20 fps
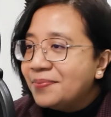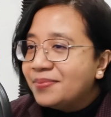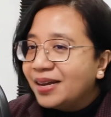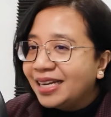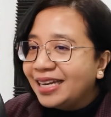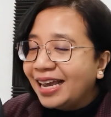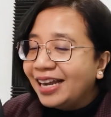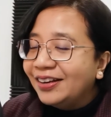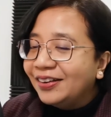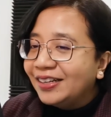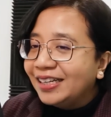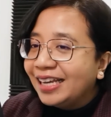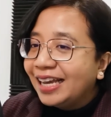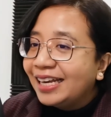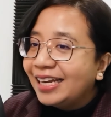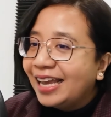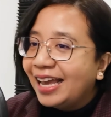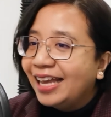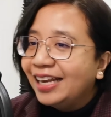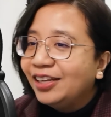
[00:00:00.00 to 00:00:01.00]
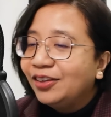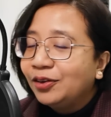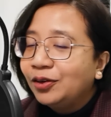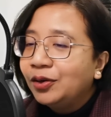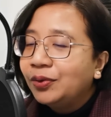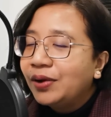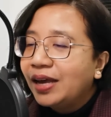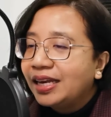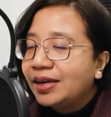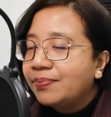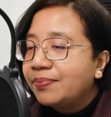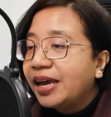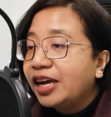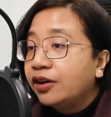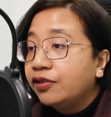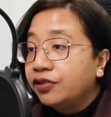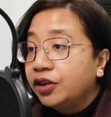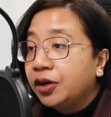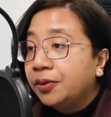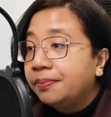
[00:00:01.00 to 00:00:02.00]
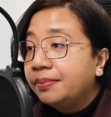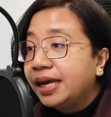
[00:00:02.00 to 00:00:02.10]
But then on the other hand, at the back of your